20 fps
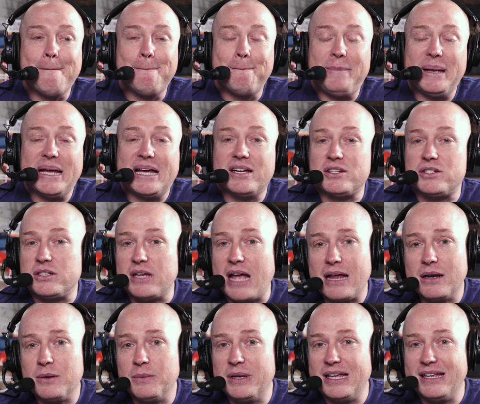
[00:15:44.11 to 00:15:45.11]
because
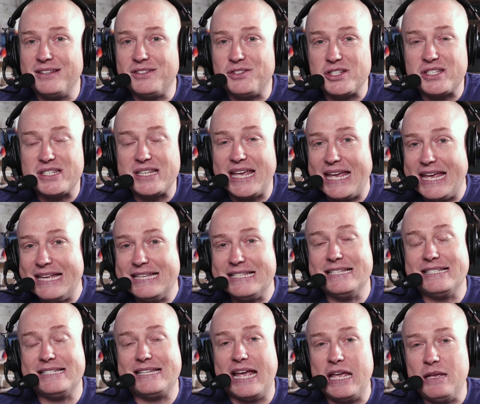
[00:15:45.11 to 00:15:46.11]
shadowing just
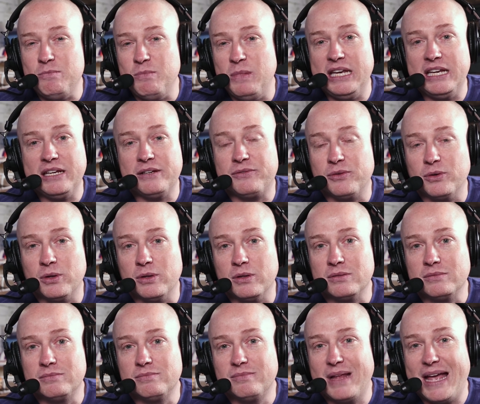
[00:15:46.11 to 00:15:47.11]
isn't a
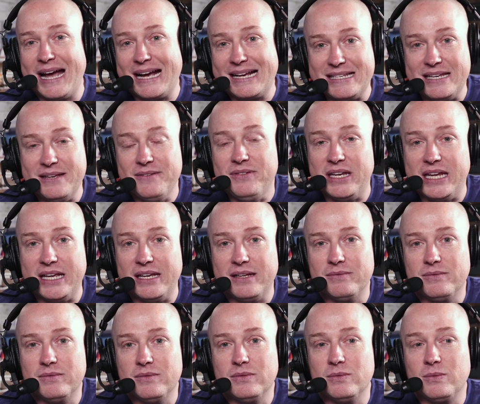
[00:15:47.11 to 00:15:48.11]
meaningful activity,
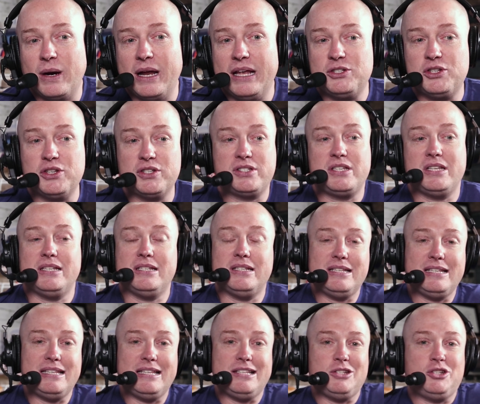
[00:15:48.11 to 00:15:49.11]
right? Just,
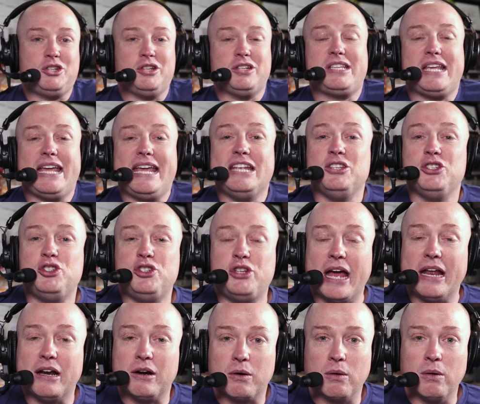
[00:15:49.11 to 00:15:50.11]
just in
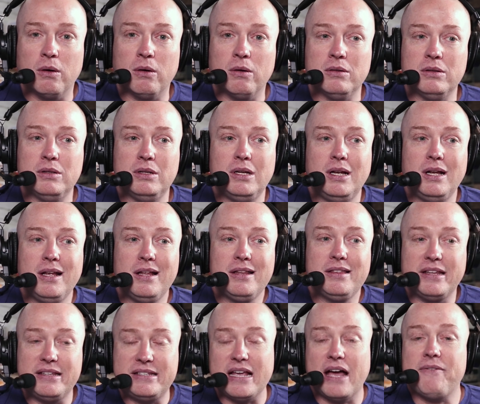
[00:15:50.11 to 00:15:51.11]
general,
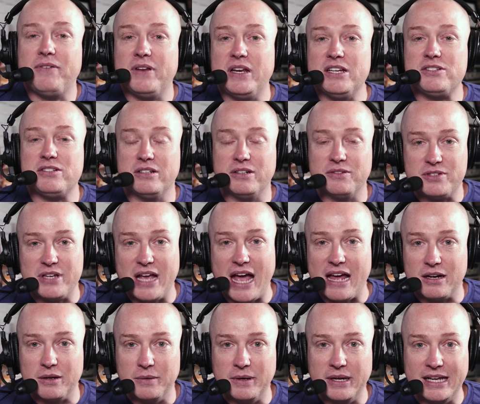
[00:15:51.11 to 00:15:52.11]
the definition of
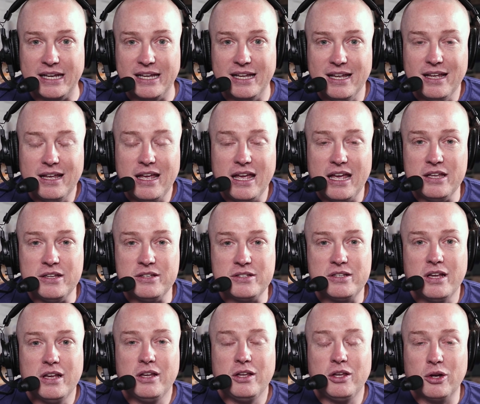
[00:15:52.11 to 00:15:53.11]
shadowing is
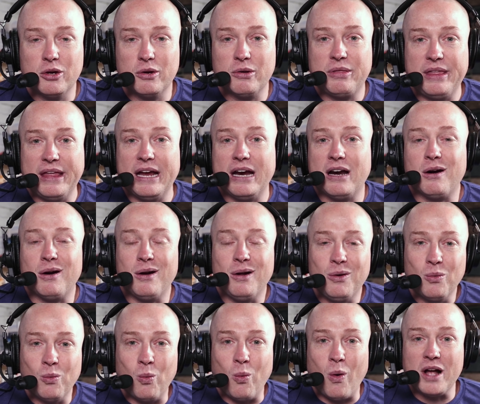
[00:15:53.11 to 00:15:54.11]
you're there
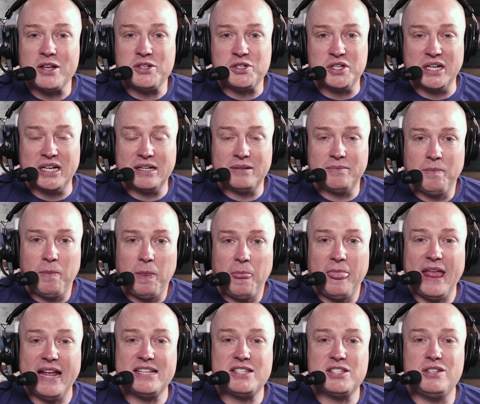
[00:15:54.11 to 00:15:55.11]
watching.
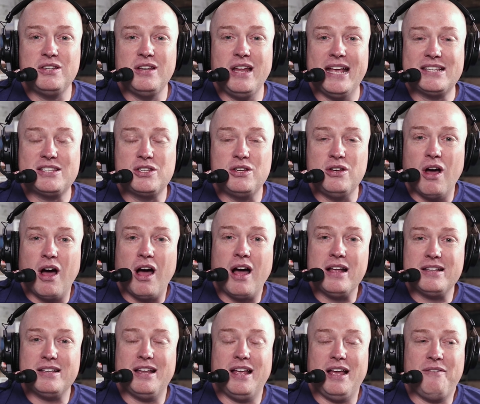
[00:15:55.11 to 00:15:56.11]
It's it's
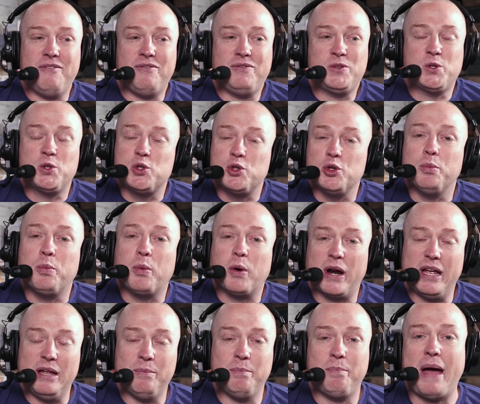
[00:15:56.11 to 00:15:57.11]
not a super
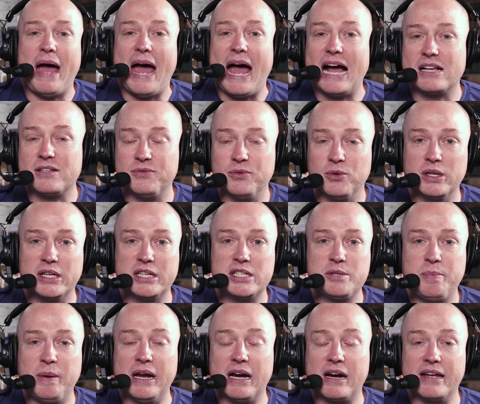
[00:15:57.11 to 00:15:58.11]
impactful
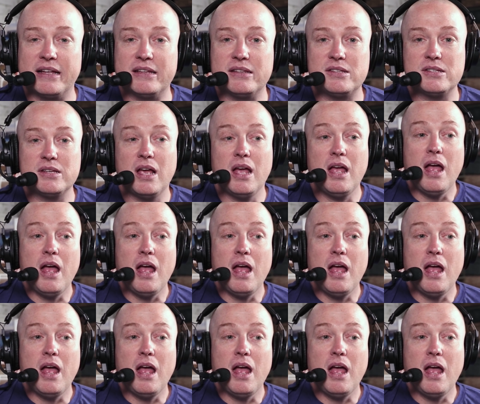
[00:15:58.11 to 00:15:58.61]
experience.